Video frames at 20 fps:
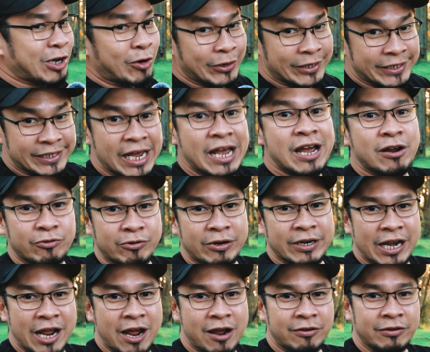going down
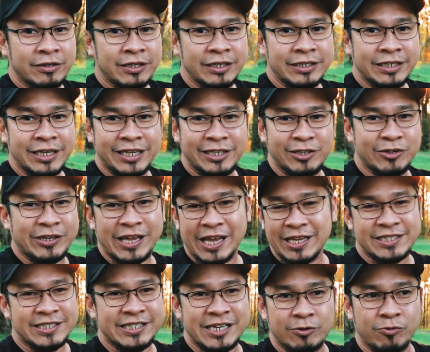right now, and you
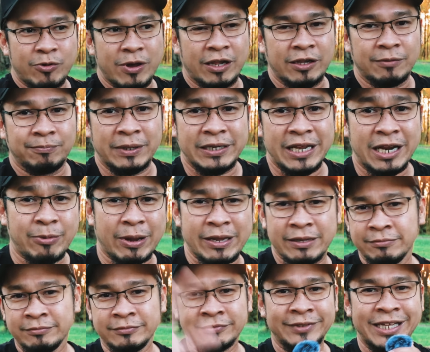can't see it well. But anyway,
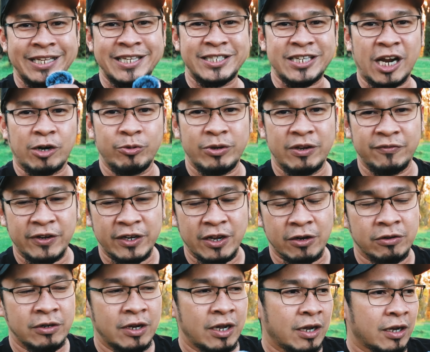let's start with the
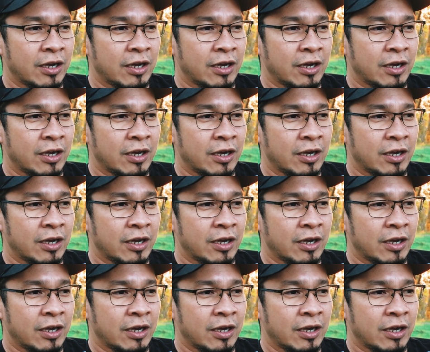video.